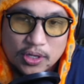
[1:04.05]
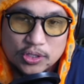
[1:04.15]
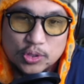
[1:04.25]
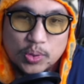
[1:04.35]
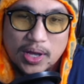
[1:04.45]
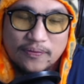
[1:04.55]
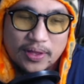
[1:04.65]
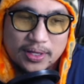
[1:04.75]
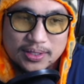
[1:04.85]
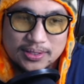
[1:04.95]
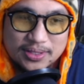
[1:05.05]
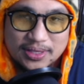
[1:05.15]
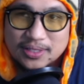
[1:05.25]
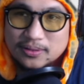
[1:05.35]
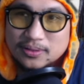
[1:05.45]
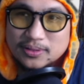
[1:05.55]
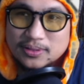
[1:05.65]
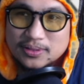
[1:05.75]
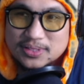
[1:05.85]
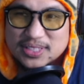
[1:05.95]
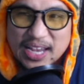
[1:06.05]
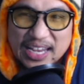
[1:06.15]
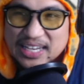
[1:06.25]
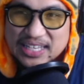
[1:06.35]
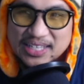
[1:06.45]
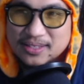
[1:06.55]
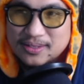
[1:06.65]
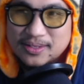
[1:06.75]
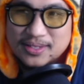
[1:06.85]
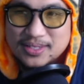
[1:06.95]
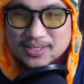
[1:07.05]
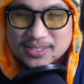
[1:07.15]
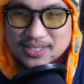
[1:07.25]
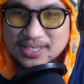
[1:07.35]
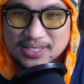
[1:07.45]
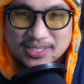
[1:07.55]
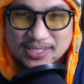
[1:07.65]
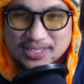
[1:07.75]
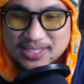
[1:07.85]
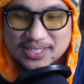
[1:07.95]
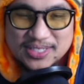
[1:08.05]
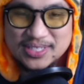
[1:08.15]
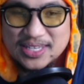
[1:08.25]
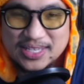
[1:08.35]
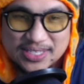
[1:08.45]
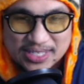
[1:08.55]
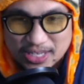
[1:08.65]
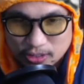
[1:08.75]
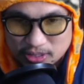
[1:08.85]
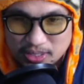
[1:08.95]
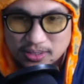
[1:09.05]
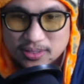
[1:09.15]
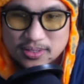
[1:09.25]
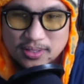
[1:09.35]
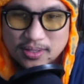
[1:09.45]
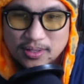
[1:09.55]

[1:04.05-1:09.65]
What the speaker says: So you have like a little tiny sneaky sneakersins.